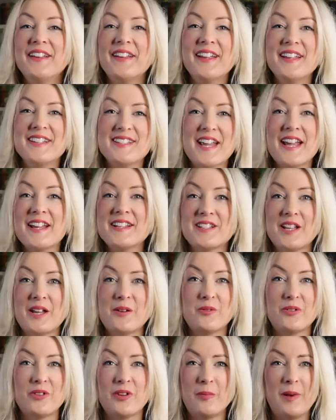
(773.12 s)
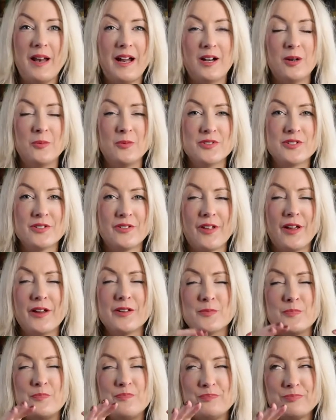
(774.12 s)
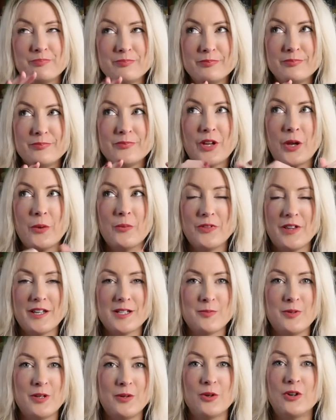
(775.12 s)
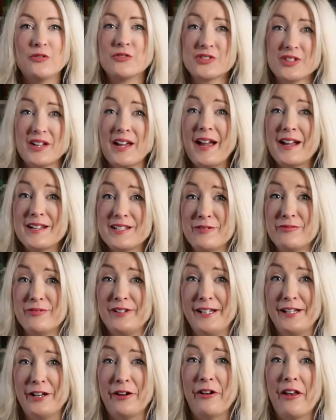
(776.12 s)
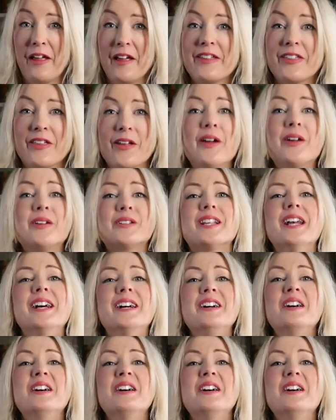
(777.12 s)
It tastes like one of the blackcurrant ones of those. Don't want that to put you off because I actually really don't like those.